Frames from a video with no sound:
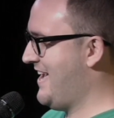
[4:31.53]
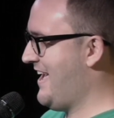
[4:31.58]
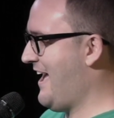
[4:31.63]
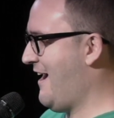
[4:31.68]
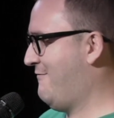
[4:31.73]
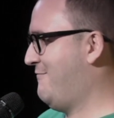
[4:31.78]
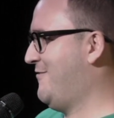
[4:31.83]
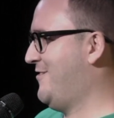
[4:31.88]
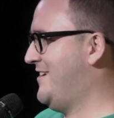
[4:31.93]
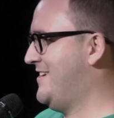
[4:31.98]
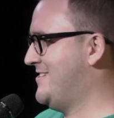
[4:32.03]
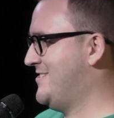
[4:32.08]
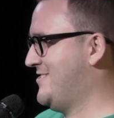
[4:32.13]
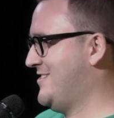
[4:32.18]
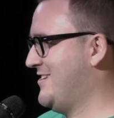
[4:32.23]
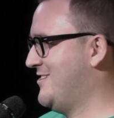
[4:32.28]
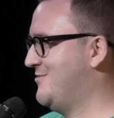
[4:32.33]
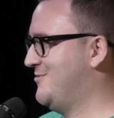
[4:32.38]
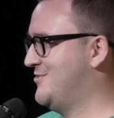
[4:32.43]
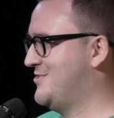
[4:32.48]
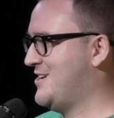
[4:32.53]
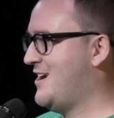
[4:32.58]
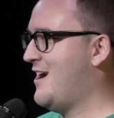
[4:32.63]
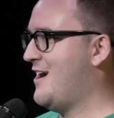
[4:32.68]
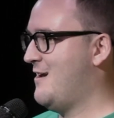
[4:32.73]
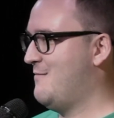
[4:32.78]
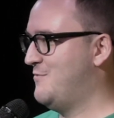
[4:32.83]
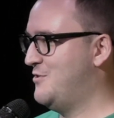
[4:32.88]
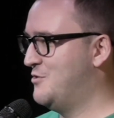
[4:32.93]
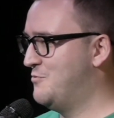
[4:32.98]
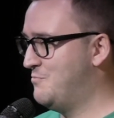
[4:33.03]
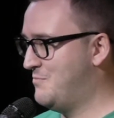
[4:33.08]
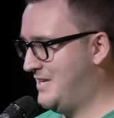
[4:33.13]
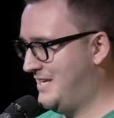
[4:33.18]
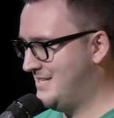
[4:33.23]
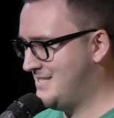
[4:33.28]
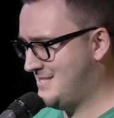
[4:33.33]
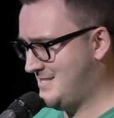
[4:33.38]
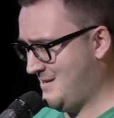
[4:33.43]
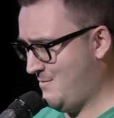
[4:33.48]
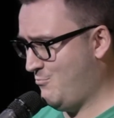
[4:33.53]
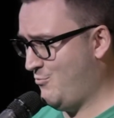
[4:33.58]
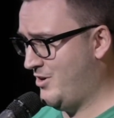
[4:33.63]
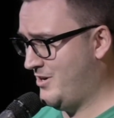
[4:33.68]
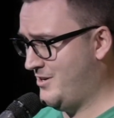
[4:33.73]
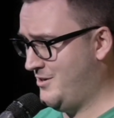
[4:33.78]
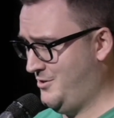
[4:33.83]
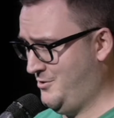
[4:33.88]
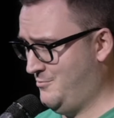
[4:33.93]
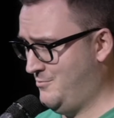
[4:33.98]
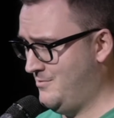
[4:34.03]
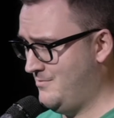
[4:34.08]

every single time you meet someone new.